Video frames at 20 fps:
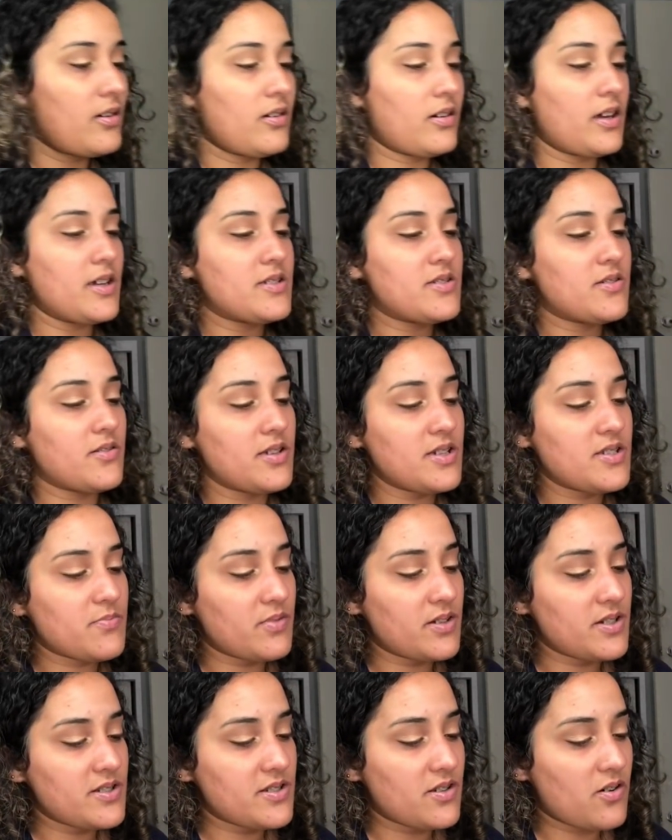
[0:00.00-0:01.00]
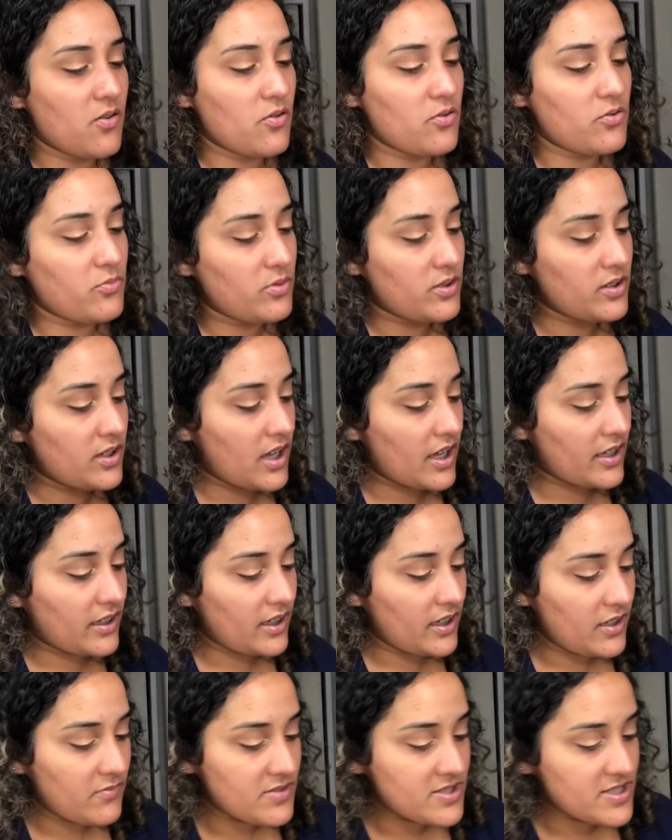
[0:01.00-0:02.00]
Okay, so this one's an old one. I
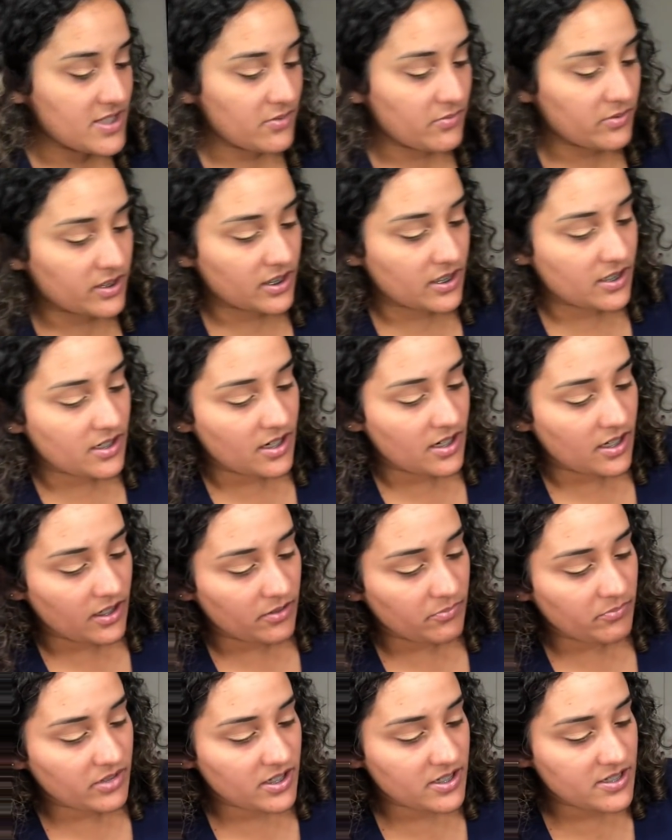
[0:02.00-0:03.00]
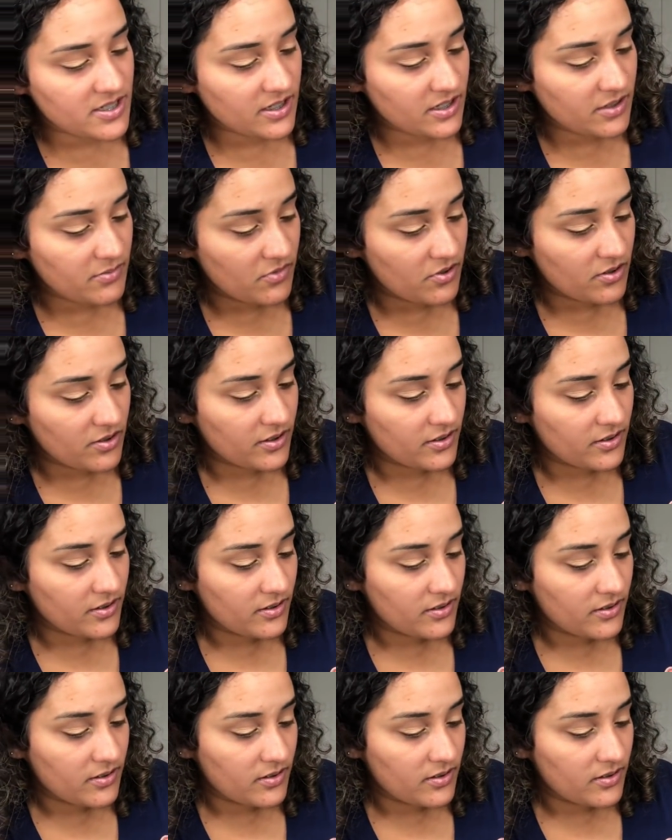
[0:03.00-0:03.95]
can't even see what the name is anymore.